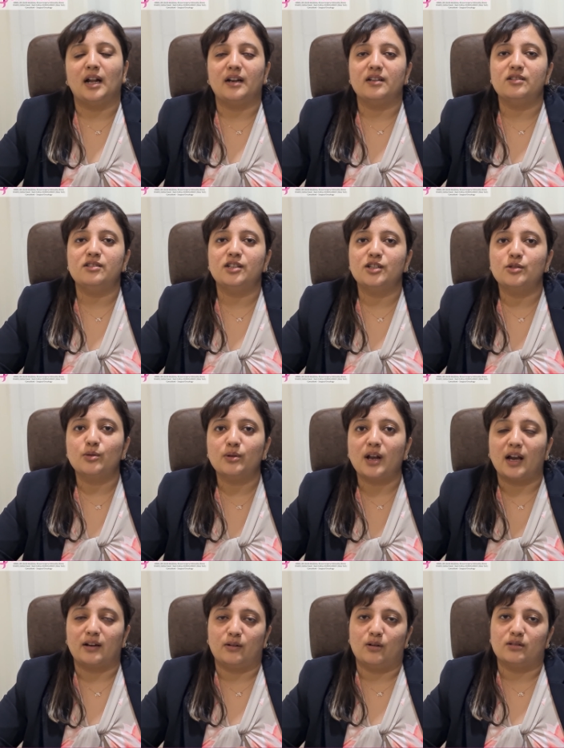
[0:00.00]
that is tissue
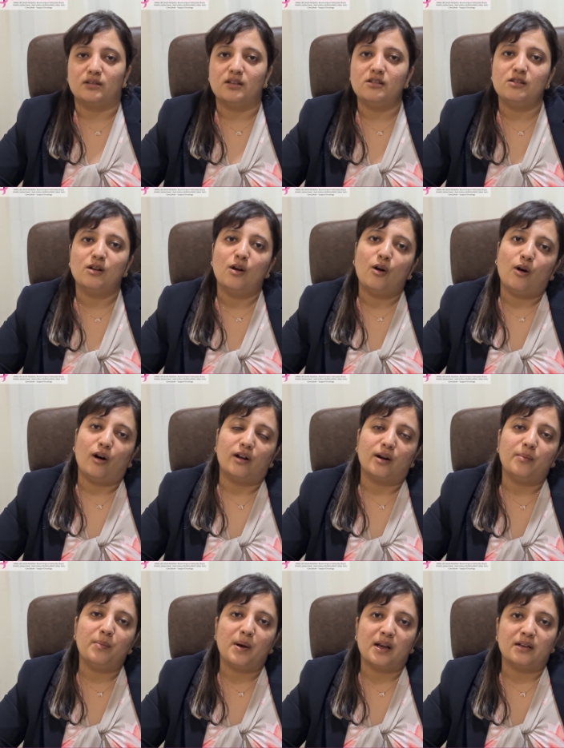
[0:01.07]
diagnosis or
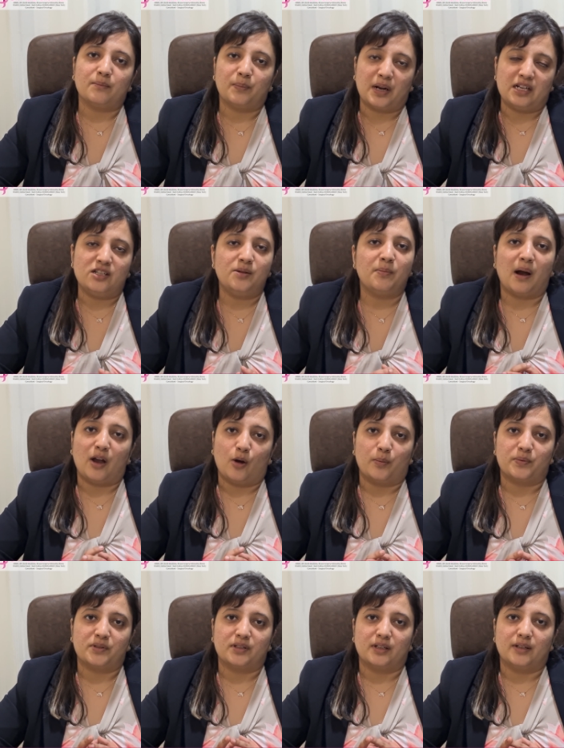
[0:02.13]
a breast
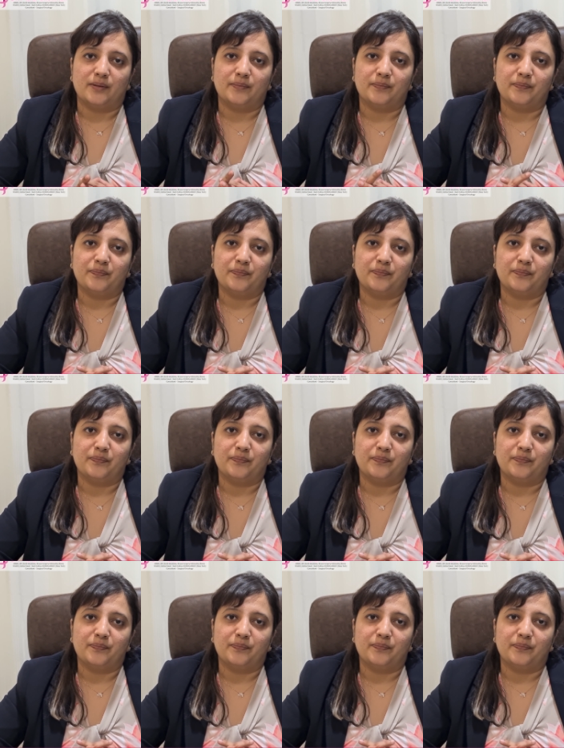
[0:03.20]
biopsy.